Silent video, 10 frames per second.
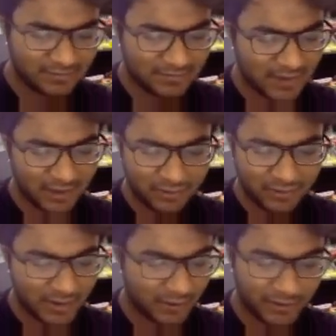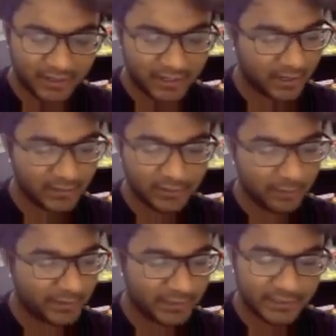I don't really like the
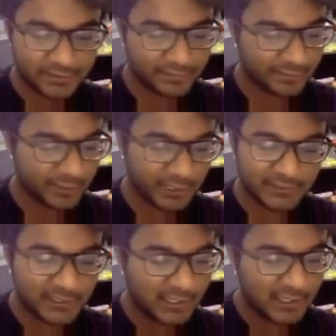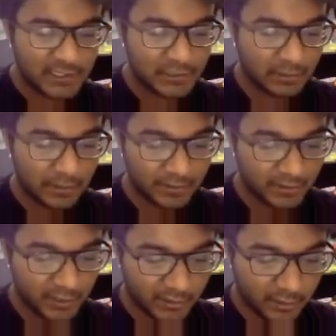nomenclature of a class. So I mean the
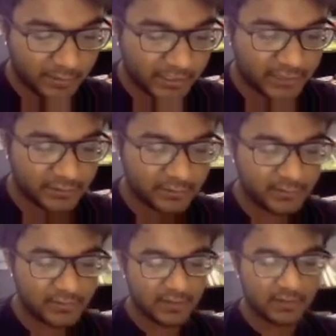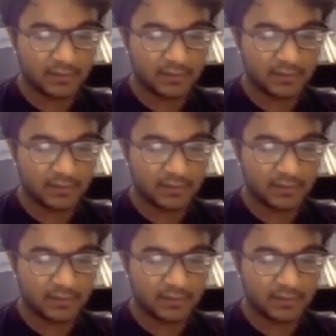nomenclature saying that